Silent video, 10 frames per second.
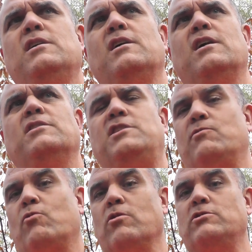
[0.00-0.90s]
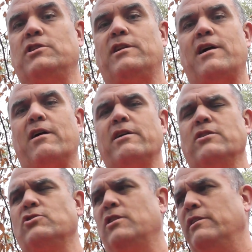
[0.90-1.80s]
10 words in our
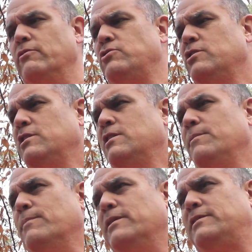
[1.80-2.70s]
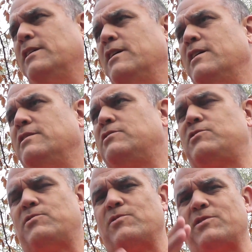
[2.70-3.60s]
English language. But
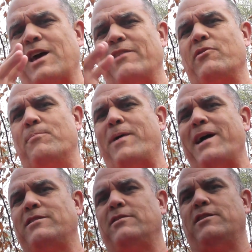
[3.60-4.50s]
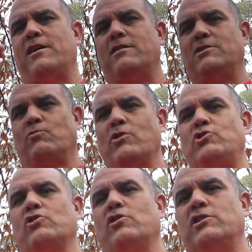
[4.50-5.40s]
it's kind of compacted there. This is what
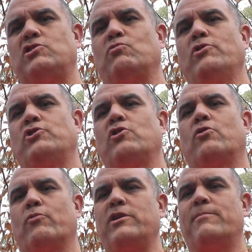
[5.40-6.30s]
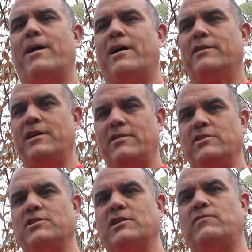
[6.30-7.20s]
you're going to read about in
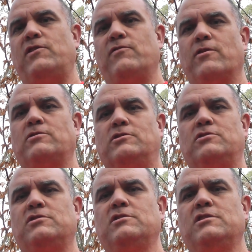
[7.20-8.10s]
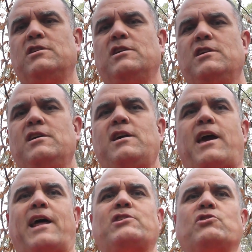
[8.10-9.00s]
these next few verses.
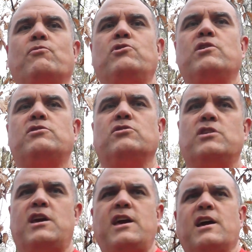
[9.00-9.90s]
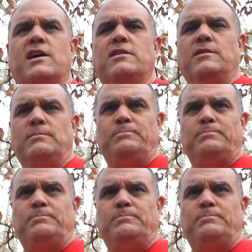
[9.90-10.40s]
And actually, when you get to the end,